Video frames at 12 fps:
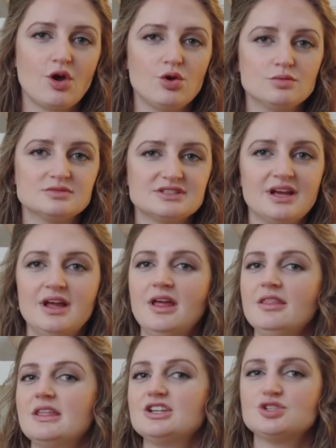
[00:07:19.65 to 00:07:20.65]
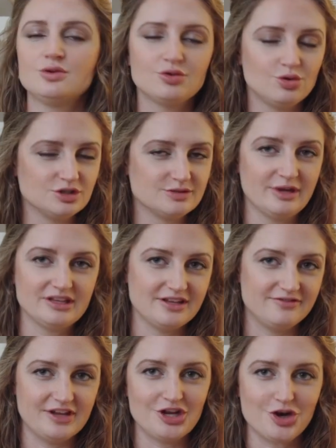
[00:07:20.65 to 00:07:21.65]
homes that don't ultimately
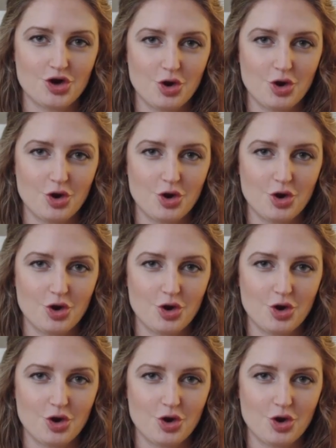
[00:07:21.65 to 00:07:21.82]
fit your